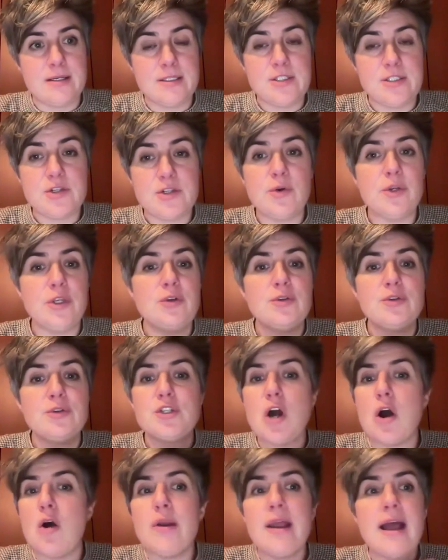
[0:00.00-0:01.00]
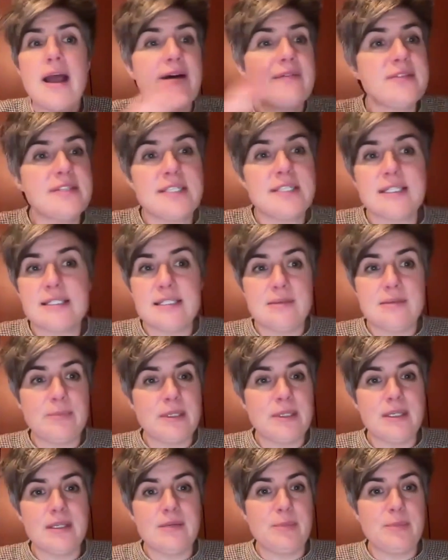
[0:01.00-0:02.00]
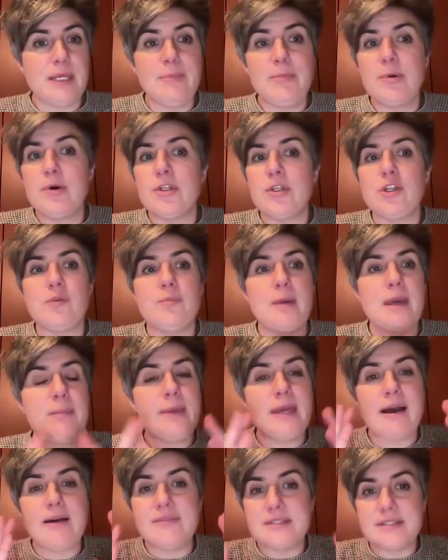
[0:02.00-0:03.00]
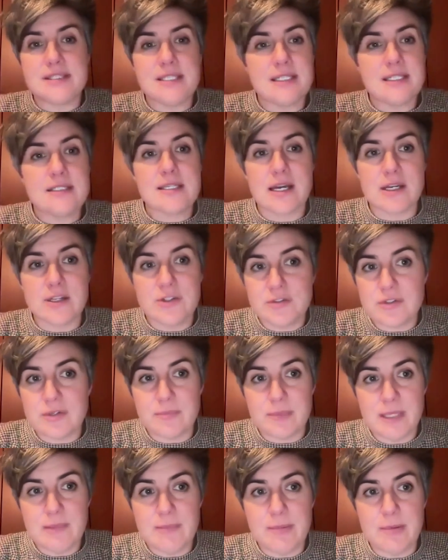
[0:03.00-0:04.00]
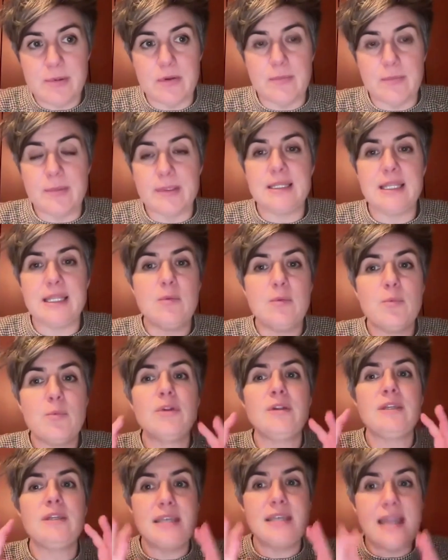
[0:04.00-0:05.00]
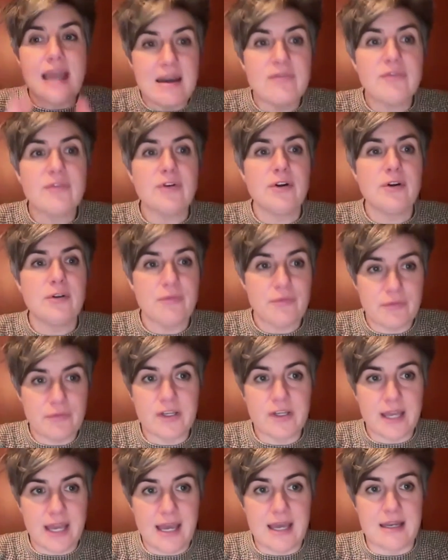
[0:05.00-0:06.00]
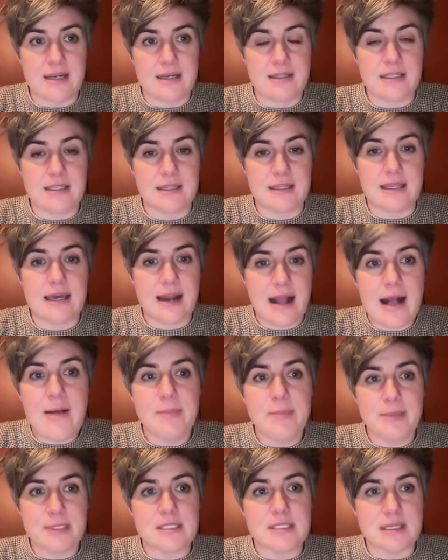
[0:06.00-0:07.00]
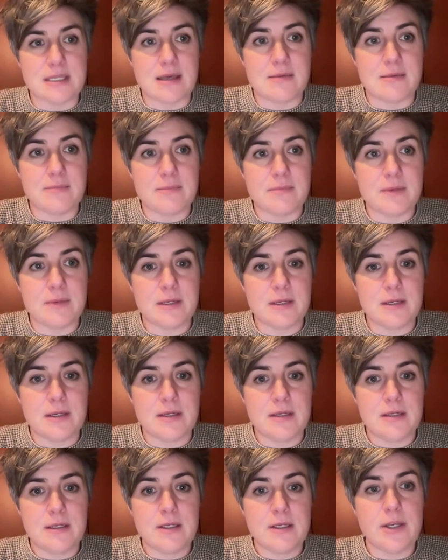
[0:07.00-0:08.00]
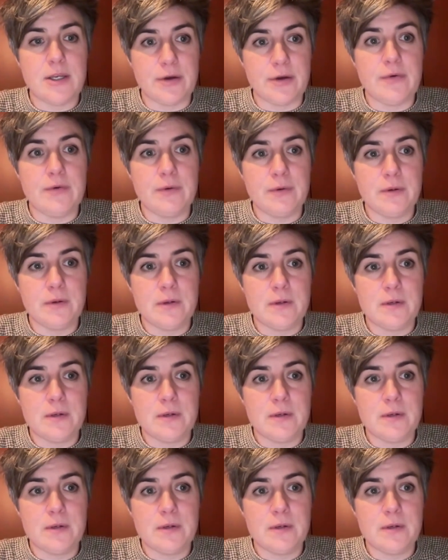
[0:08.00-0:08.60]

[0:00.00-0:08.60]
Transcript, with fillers: so that. you don't have 60 million people you maybe have 600 people but they will never forget that that happened to them you know